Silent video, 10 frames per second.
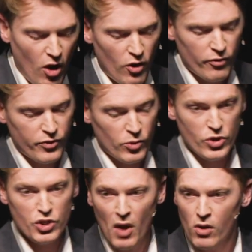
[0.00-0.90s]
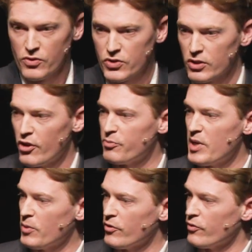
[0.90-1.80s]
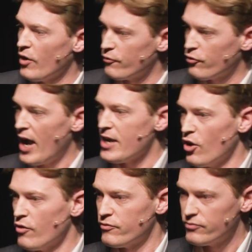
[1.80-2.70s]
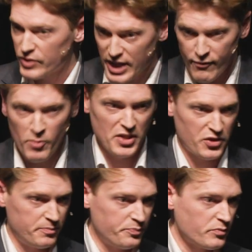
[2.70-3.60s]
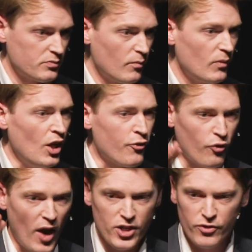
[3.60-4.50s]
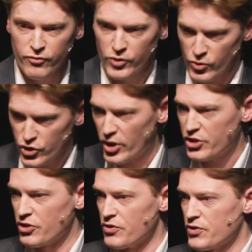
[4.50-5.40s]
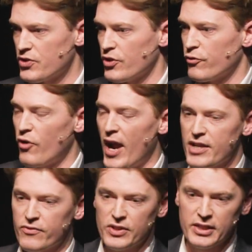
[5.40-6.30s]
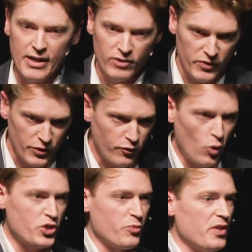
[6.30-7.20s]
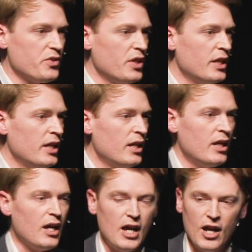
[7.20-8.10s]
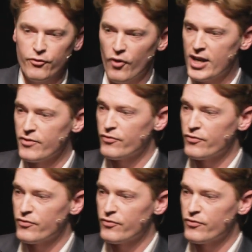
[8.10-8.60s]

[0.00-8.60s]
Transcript: of the response. A lot of people are afraid of the government, afraid of the restrictions, afraid of the level of enforcement, afraid